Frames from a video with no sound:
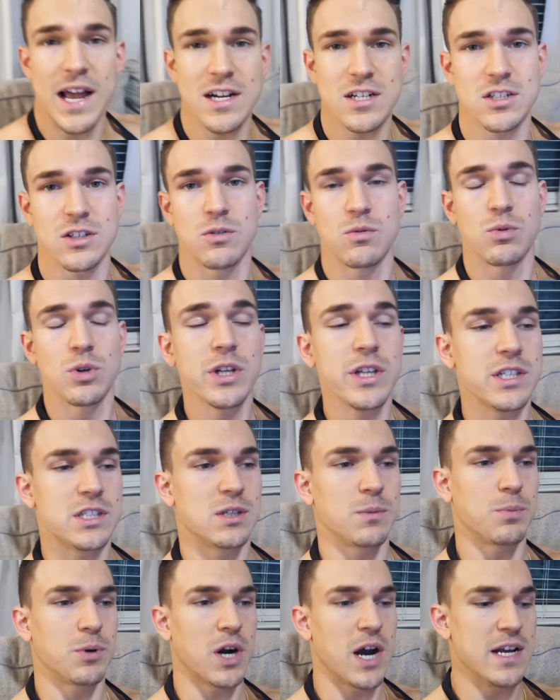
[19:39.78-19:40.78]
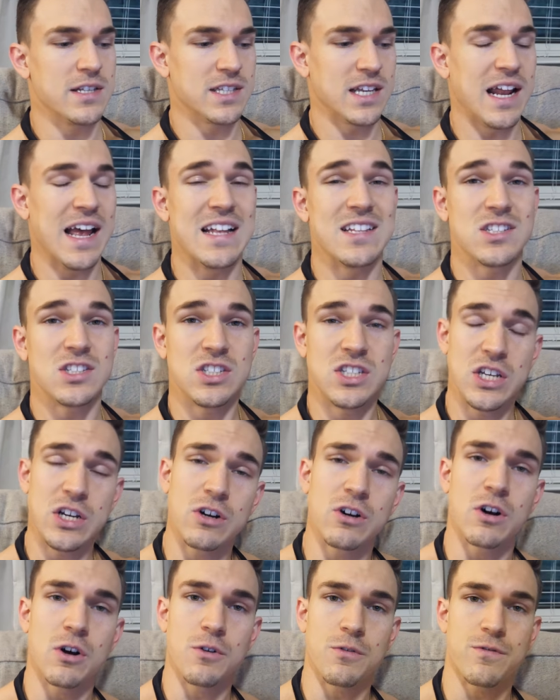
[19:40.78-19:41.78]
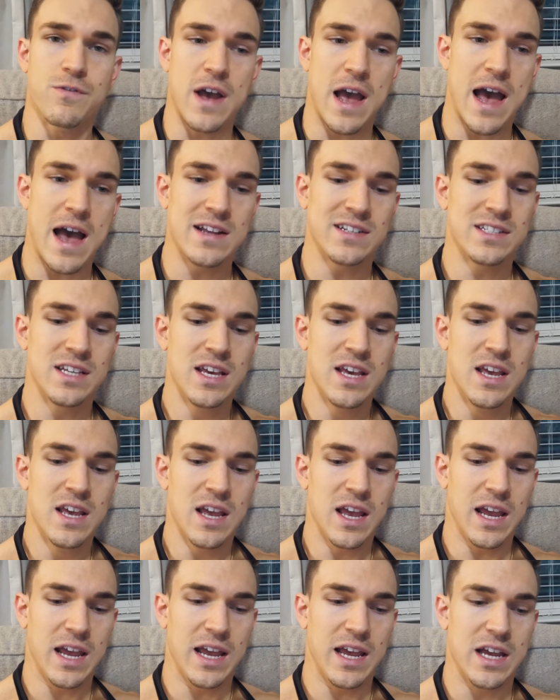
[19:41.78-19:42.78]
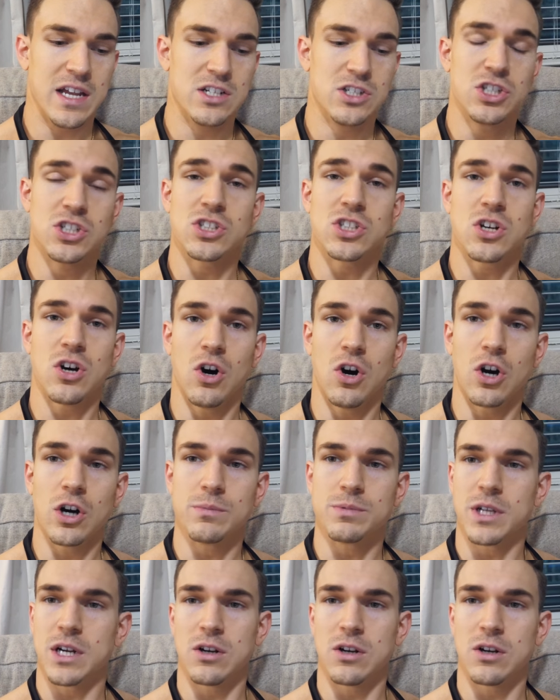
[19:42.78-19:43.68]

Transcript: actually really surprising. It had 0 fat and just carbs.